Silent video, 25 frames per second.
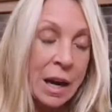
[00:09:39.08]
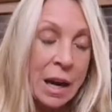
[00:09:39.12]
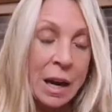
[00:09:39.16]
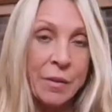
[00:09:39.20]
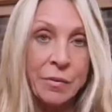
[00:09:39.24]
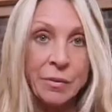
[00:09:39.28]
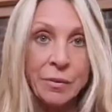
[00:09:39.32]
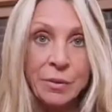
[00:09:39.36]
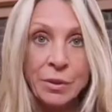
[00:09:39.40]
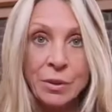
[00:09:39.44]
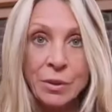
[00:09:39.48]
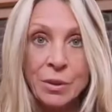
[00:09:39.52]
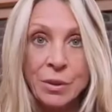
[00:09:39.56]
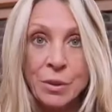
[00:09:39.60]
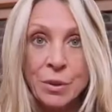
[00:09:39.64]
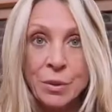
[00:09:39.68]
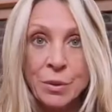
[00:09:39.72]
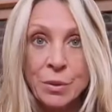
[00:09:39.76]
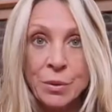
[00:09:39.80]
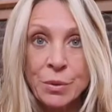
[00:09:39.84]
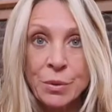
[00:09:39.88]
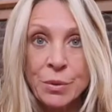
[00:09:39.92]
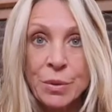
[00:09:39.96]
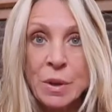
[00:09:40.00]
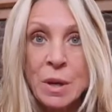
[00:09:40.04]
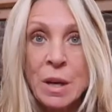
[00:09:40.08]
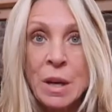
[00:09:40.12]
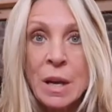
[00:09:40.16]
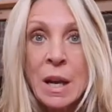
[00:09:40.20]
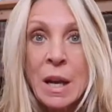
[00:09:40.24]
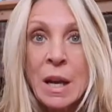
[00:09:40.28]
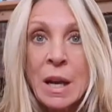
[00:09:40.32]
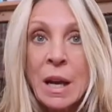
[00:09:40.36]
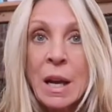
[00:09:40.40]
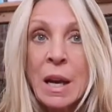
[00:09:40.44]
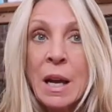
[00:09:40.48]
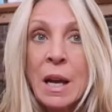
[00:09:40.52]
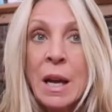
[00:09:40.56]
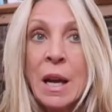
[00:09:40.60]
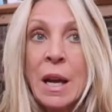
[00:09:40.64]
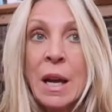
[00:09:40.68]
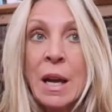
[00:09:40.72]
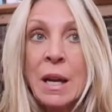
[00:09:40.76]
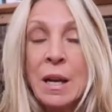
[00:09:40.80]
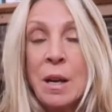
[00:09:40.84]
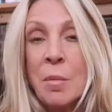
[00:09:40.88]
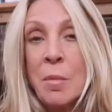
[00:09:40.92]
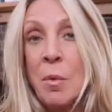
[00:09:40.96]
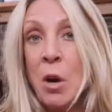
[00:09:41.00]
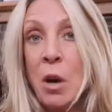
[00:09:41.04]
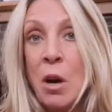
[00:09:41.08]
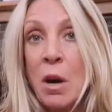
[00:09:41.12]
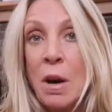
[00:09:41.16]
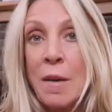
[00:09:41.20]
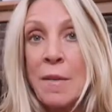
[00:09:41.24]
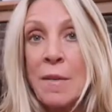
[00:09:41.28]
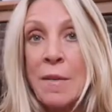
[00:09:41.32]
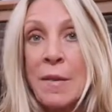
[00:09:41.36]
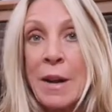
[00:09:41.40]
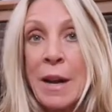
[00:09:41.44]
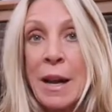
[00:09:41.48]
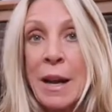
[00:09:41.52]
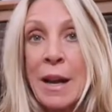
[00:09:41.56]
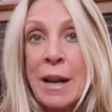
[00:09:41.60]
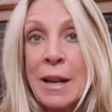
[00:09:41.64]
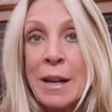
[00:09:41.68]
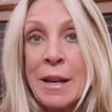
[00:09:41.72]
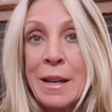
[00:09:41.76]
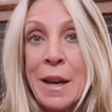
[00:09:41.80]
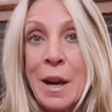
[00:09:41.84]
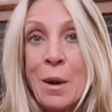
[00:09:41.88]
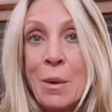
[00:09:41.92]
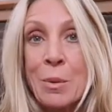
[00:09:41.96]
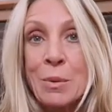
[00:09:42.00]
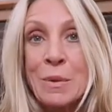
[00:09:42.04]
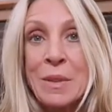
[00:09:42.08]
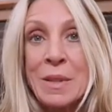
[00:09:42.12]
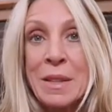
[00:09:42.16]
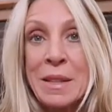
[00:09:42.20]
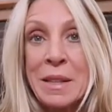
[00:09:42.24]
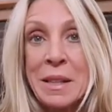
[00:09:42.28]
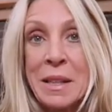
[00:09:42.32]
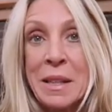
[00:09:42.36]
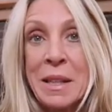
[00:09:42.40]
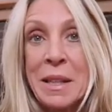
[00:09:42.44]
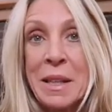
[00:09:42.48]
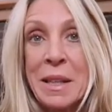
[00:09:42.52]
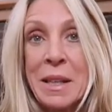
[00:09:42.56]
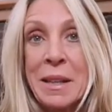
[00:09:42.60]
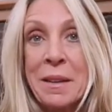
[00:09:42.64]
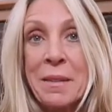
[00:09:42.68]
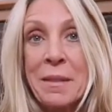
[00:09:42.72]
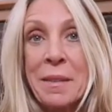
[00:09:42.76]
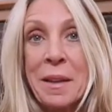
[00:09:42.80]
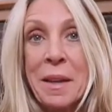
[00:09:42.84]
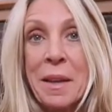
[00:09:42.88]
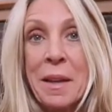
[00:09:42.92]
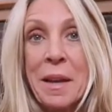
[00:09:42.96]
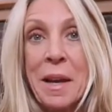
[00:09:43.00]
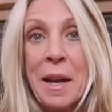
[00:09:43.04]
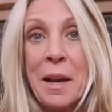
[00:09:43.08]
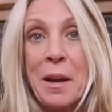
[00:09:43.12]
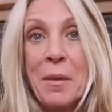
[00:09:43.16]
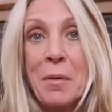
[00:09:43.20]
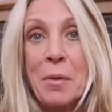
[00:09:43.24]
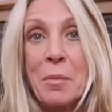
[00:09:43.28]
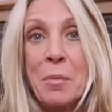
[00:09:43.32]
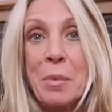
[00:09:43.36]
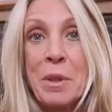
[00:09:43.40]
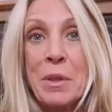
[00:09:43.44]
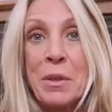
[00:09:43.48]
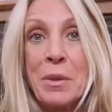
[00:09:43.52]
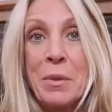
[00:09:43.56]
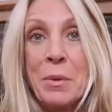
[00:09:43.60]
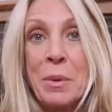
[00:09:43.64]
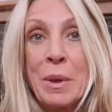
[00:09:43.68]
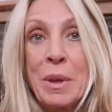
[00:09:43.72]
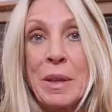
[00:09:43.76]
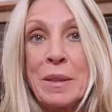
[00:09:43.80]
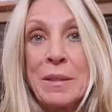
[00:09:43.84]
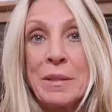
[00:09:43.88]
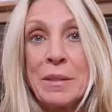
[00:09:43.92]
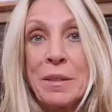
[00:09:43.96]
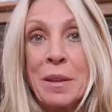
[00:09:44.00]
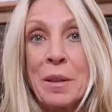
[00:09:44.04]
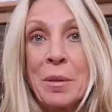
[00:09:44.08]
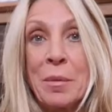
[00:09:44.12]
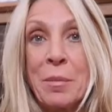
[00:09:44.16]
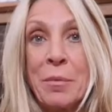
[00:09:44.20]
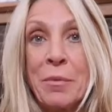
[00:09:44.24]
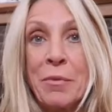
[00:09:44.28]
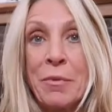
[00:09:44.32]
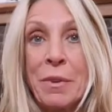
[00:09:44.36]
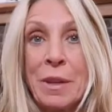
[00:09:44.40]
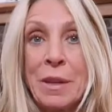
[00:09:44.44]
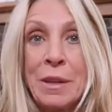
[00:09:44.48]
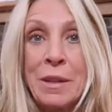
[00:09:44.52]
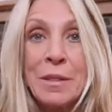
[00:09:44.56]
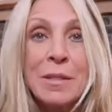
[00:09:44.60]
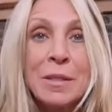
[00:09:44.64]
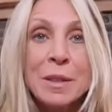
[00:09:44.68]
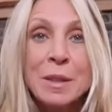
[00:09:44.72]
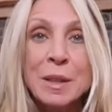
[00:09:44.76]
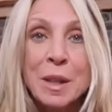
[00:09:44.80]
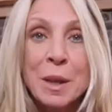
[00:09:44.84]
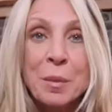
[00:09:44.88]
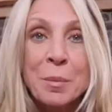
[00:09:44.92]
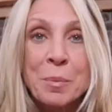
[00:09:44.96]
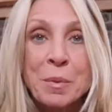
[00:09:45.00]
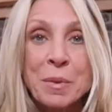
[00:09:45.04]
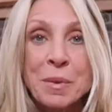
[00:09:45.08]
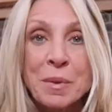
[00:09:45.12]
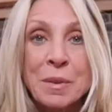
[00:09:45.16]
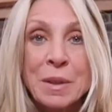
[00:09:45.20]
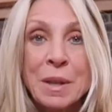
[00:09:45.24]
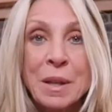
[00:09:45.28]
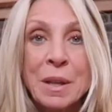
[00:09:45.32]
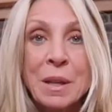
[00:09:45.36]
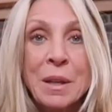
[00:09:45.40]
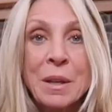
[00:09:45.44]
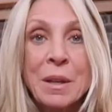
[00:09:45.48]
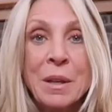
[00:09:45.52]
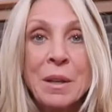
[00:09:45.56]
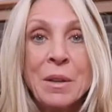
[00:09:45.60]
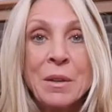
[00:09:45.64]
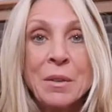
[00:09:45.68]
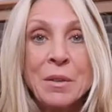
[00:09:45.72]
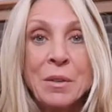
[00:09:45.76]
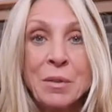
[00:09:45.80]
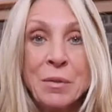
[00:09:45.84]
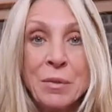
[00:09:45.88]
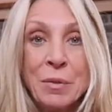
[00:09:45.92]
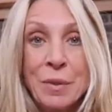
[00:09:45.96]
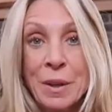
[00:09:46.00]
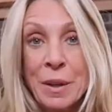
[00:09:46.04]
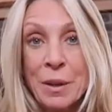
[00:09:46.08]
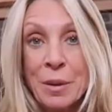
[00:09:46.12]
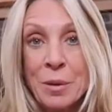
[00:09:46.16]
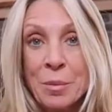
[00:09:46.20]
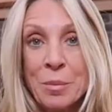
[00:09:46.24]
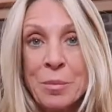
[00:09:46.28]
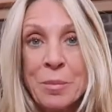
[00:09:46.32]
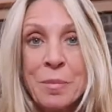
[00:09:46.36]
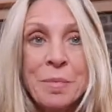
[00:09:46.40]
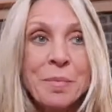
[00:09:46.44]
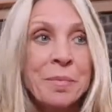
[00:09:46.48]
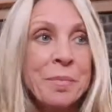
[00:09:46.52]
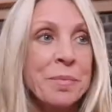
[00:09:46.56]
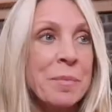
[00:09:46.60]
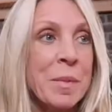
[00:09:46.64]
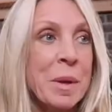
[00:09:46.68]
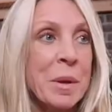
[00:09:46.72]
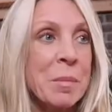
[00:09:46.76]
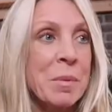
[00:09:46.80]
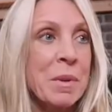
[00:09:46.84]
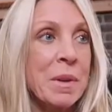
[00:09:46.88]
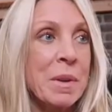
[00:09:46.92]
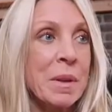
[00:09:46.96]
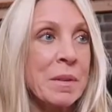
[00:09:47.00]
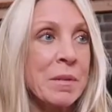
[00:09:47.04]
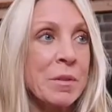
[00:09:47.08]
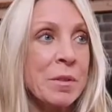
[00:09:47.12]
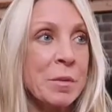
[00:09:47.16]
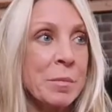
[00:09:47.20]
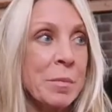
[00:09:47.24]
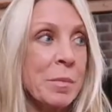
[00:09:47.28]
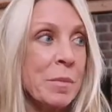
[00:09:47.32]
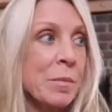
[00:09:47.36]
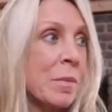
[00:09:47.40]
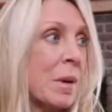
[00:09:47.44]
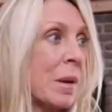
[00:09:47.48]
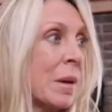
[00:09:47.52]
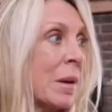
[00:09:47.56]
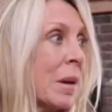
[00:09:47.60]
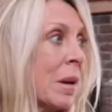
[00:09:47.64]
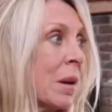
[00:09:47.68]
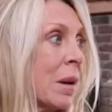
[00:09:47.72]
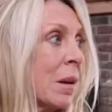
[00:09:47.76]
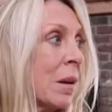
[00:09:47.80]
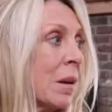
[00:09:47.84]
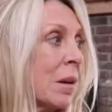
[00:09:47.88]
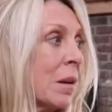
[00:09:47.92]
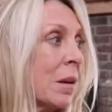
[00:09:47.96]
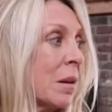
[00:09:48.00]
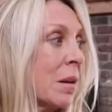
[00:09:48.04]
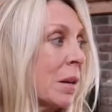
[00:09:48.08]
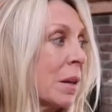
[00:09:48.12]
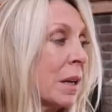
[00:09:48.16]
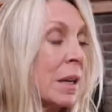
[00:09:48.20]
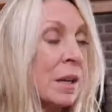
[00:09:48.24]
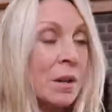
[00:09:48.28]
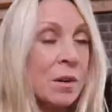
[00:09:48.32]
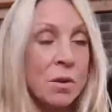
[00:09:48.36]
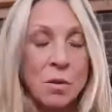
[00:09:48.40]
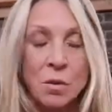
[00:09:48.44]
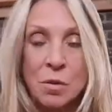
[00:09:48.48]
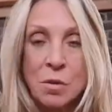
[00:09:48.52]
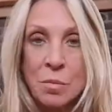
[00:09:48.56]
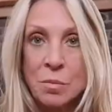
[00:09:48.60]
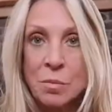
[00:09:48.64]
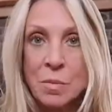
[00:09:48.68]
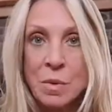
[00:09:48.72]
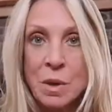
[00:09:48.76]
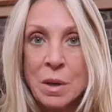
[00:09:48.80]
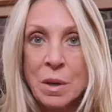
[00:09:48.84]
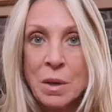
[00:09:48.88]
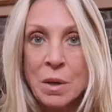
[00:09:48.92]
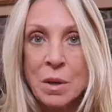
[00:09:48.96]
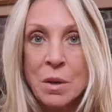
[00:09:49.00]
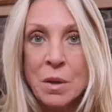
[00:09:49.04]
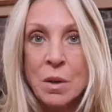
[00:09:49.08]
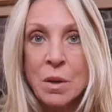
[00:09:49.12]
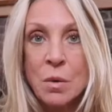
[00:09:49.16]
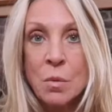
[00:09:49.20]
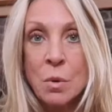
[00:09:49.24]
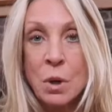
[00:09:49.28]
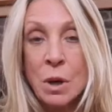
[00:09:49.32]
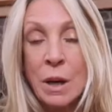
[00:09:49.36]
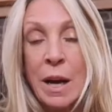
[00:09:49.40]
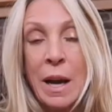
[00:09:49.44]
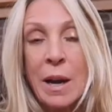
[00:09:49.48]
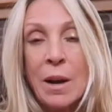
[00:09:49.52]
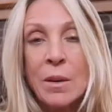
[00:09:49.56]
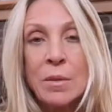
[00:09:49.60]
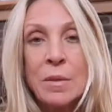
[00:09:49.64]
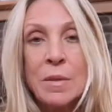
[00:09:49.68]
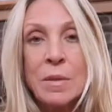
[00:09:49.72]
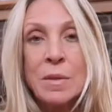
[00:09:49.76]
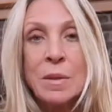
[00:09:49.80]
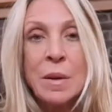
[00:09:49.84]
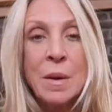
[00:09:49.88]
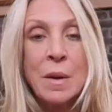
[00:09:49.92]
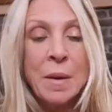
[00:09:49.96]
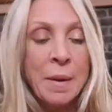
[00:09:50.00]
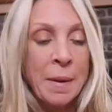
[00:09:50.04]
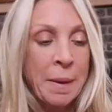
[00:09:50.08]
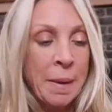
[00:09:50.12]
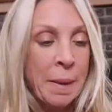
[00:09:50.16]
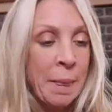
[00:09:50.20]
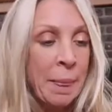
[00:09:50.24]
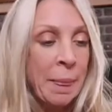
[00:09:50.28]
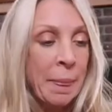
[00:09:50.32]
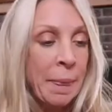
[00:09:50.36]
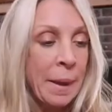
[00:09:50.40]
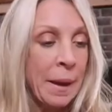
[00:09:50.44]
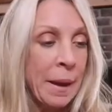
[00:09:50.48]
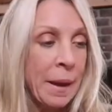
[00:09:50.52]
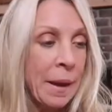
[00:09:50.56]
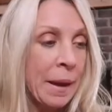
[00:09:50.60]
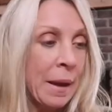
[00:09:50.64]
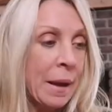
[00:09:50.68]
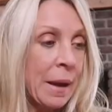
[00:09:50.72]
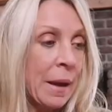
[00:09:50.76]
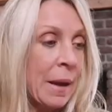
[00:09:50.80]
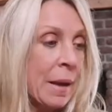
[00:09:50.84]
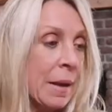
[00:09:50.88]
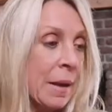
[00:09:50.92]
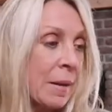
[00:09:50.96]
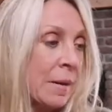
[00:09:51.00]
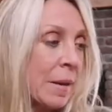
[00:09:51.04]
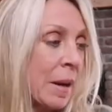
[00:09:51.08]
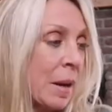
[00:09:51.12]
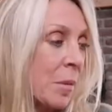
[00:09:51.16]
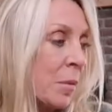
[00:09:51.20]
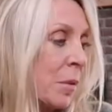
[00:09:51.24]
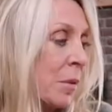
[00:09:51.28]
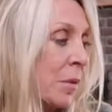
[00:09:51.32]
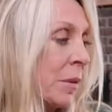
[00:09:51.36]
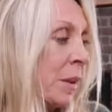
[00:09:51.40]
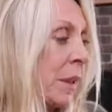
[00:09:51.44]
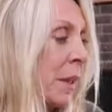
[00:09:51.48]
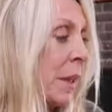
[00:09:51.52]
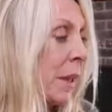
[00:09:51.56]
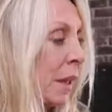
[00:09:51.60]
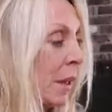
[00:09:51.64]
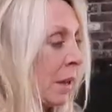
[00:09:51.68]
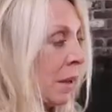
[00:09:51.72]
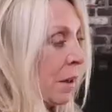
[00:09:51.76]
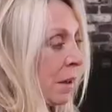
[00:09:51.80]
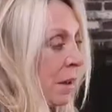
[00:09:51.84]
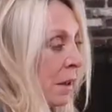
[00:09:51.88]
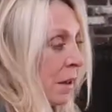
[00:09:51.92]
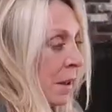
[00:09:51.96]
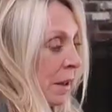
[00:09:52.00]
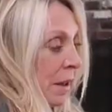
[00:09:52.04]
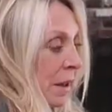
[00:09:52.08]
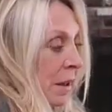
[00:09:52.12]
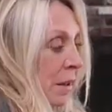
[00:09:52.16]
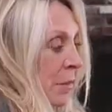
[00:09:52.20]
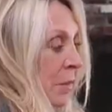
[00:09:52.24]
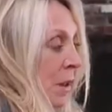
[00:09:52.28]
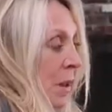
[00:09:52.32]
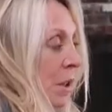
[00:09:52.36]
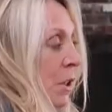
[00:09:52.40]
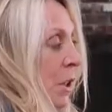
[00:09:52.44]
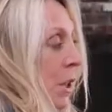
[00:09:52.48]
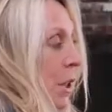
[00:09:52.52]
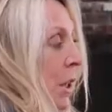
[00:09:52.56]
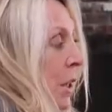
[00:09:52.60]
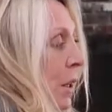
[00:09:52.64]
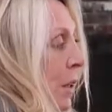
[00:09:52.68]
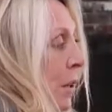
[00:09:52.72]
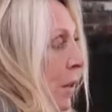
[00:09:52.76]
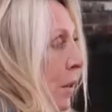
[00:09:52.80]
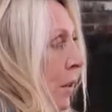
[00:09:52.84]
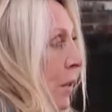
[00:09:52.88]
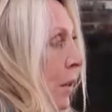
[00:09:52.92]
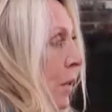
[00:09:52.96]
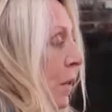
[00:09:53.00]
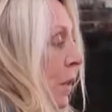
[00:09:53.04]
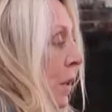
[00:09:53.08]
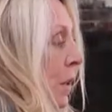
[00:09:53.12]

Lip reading: afternoon and I'm off, and I was thinking that I would be doing some fitness clips to film, maybe some in-home workouts. And I'm already in my jeans